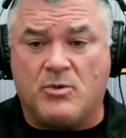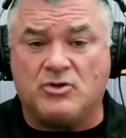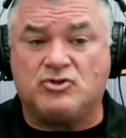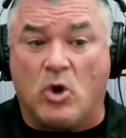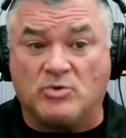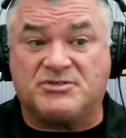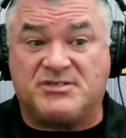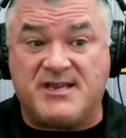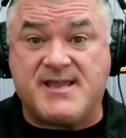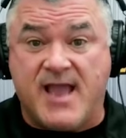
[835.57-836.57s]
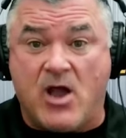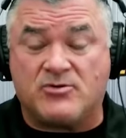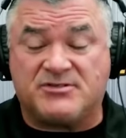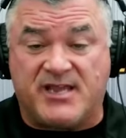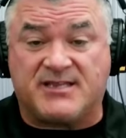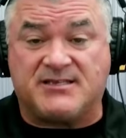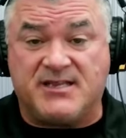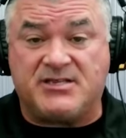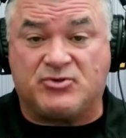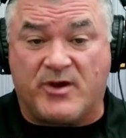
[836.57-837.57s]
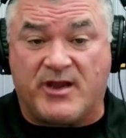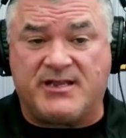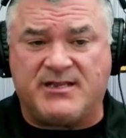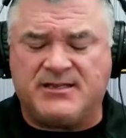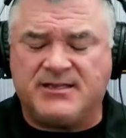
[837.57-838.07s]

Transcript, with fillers: don't seek out technique training,